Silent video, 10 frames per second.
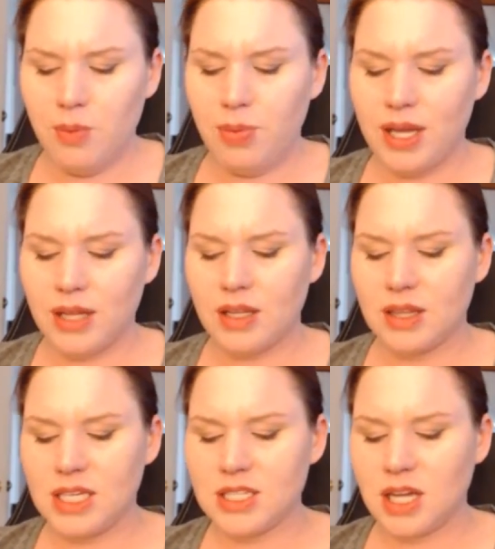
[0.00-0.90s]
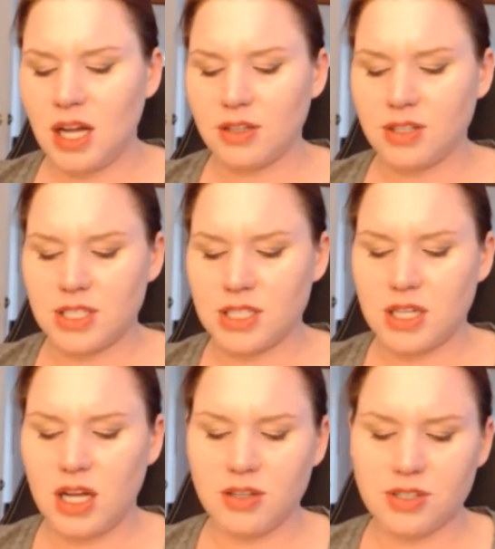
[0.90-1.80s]
But these
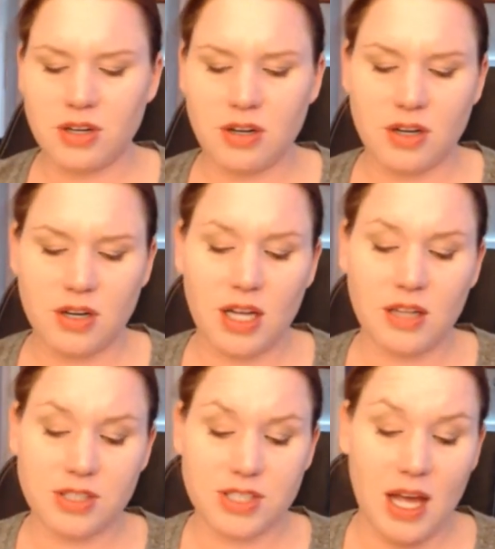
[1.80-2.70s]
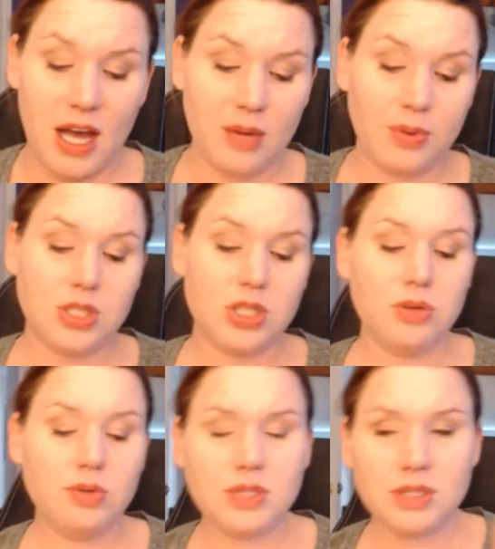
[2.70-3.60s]
colors are colors that I would
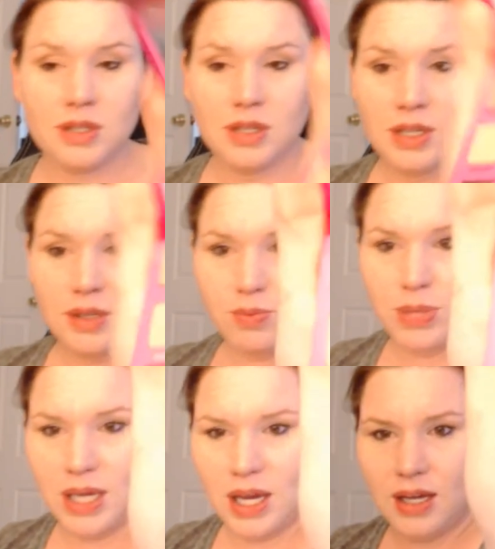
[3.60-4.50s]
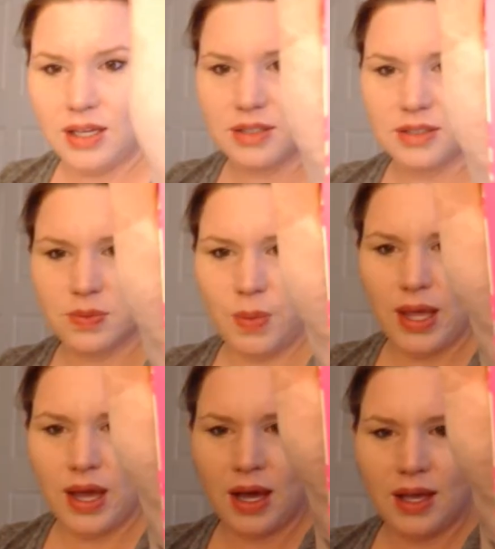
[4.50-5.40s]
use because my
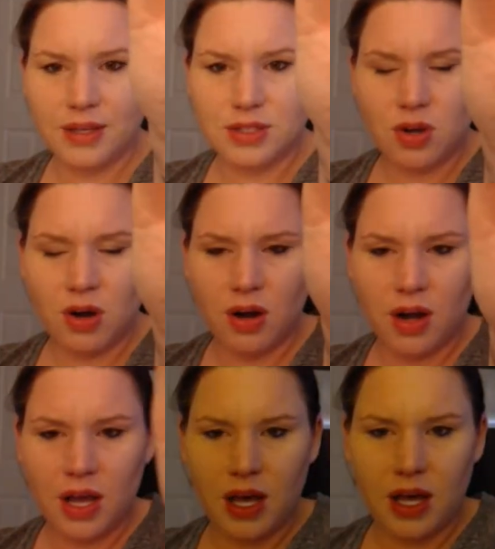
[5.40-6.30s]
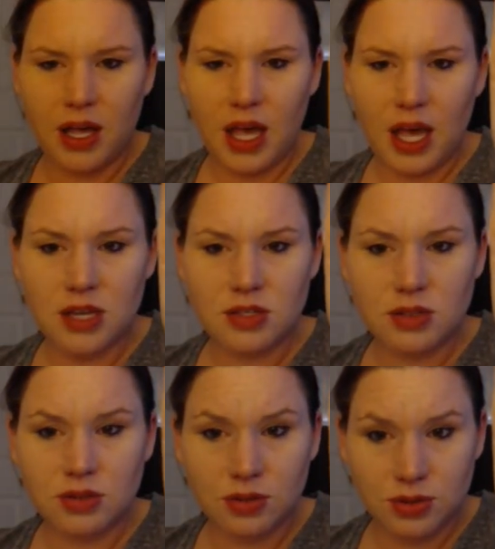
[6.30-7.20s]
eyes are a
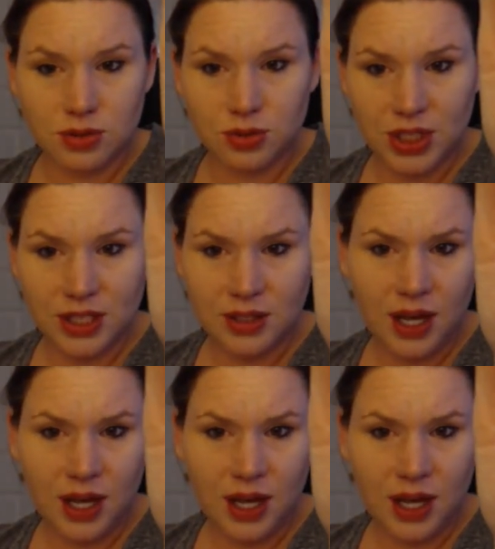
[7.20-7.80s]
hazel green